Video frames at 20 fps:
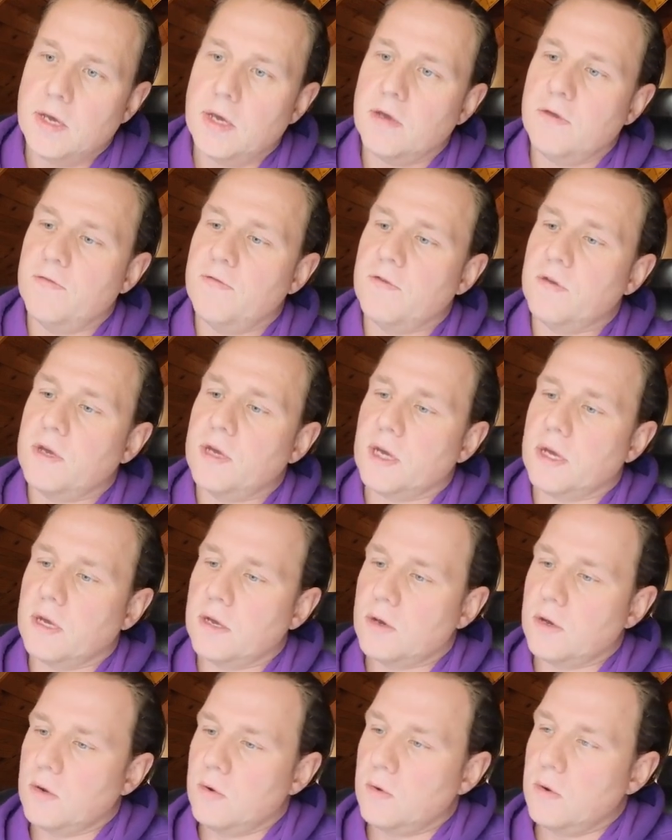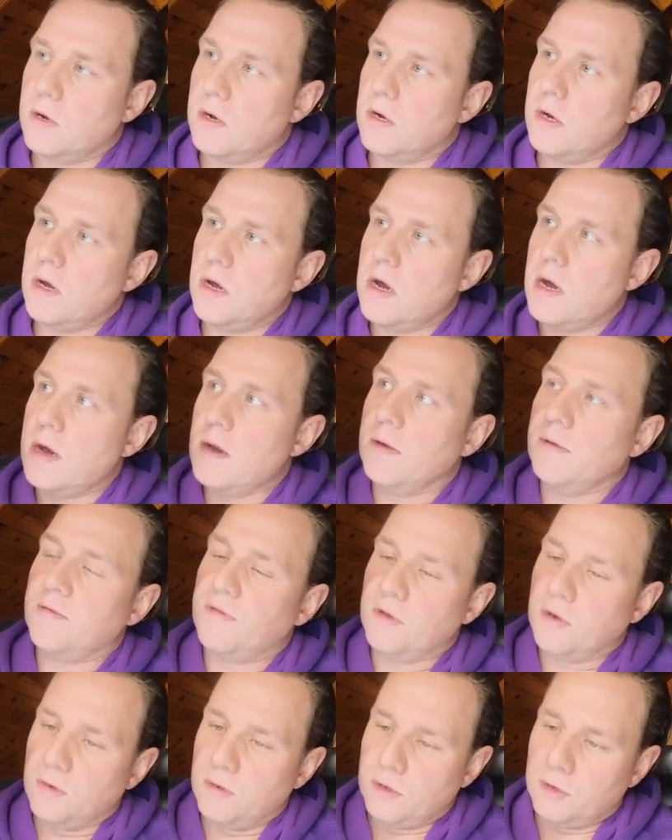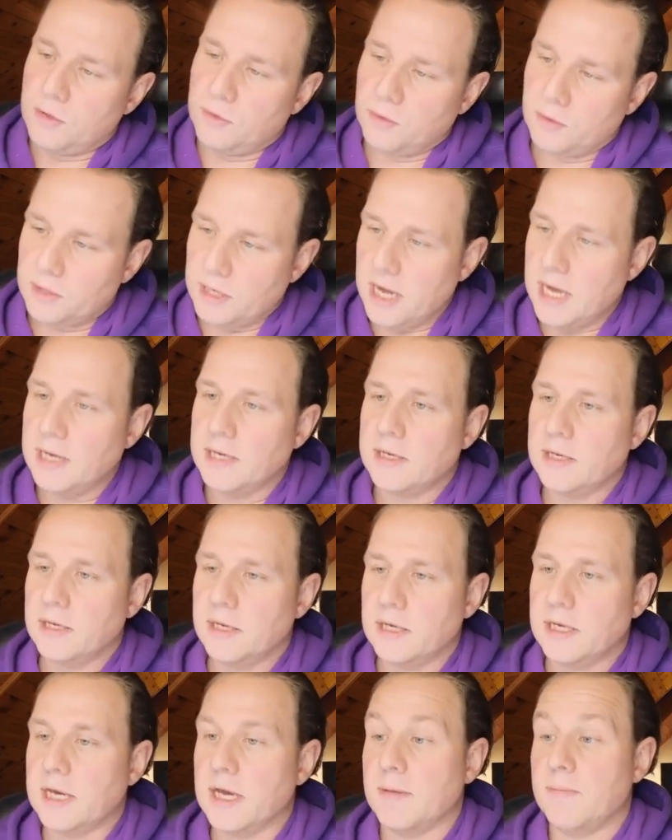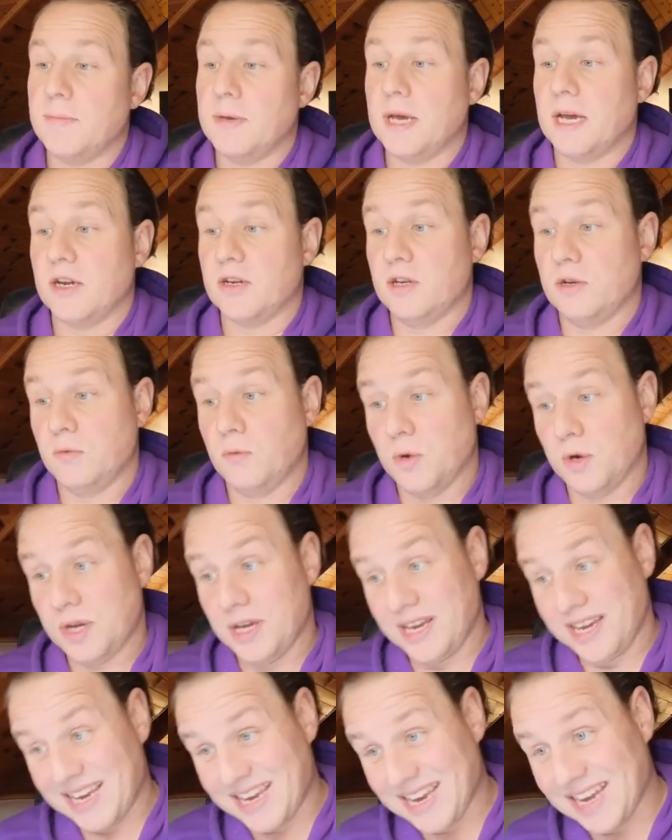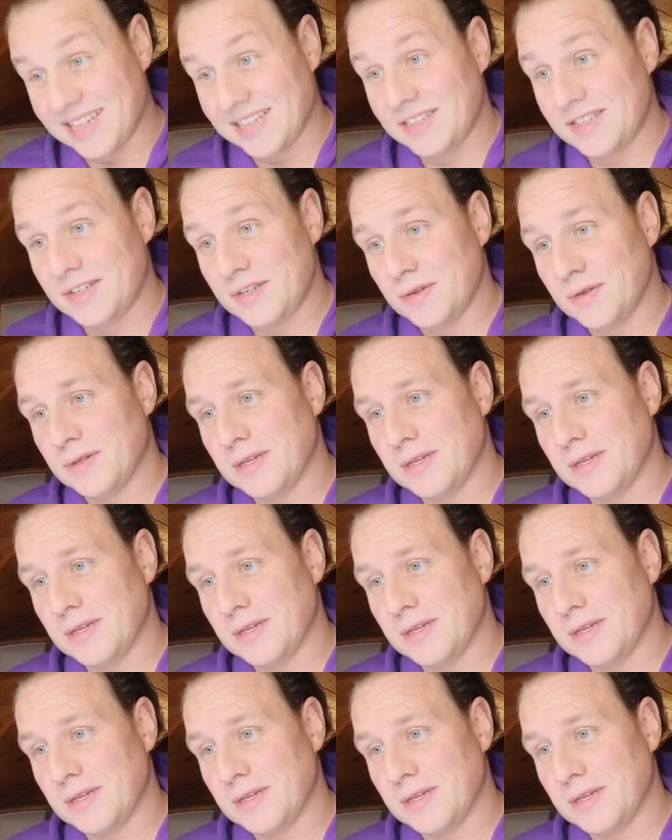If you can go up, if you only do that, it can be actually working against you.